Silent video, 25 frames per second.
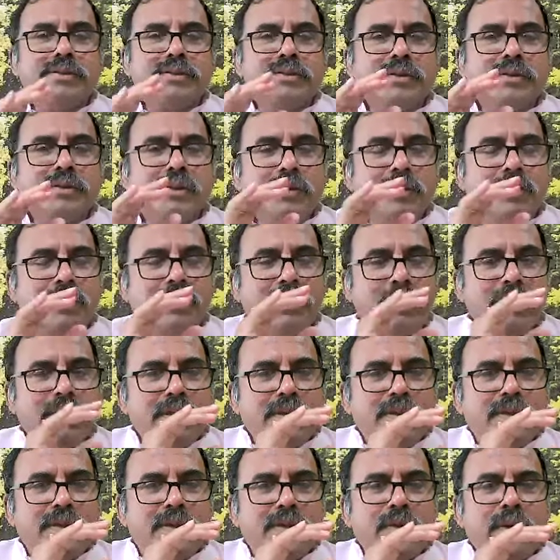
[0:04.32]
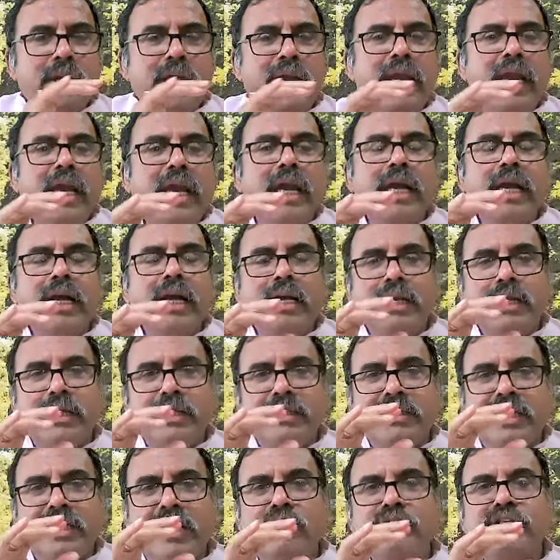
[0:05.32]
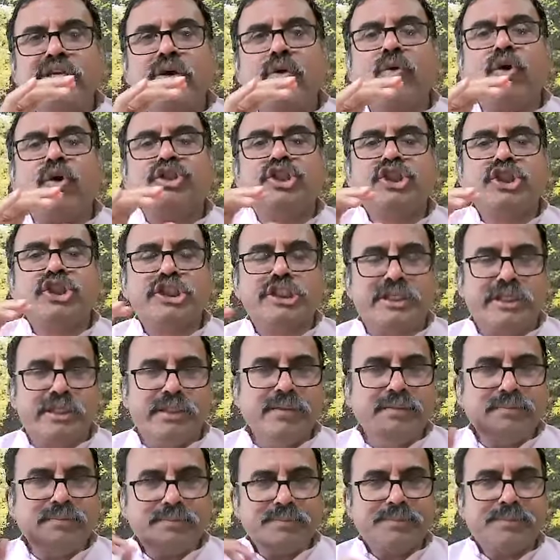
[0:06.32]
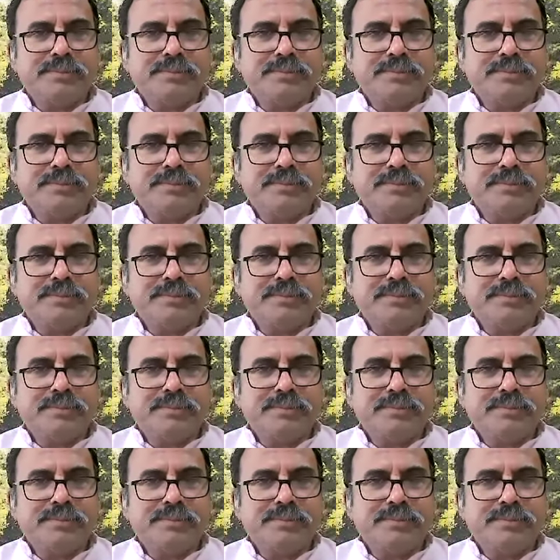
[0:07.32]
So today there was a question